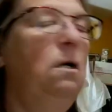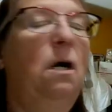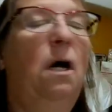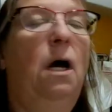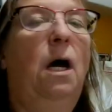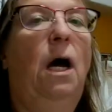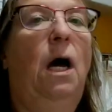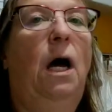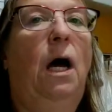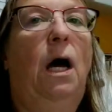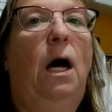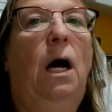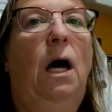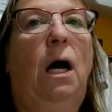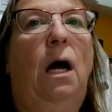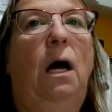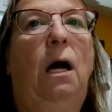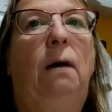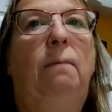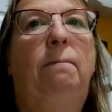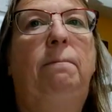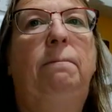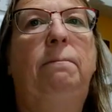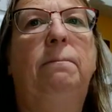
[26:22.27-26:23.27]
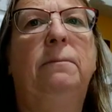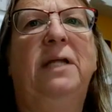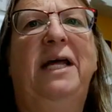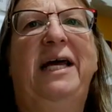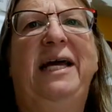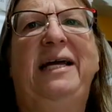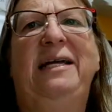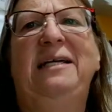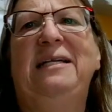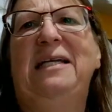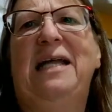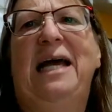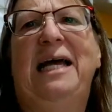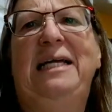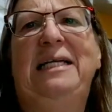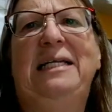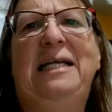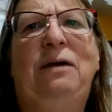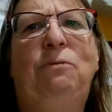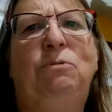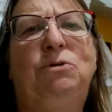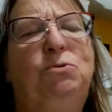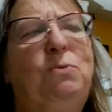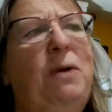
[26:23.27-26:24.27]

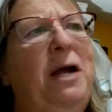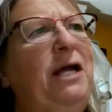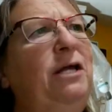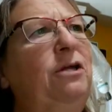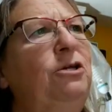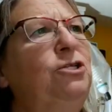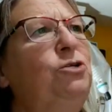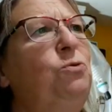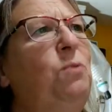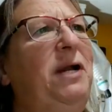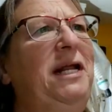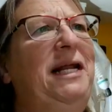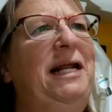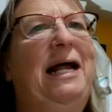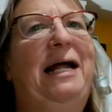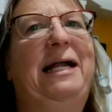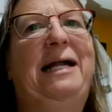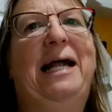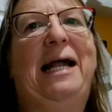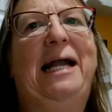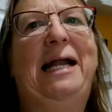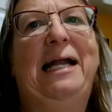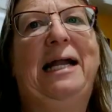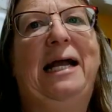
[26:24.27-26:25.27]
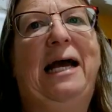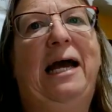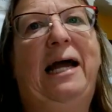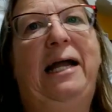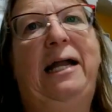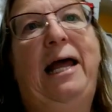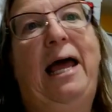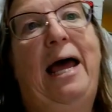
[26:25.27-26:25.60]
it was regular $29.99.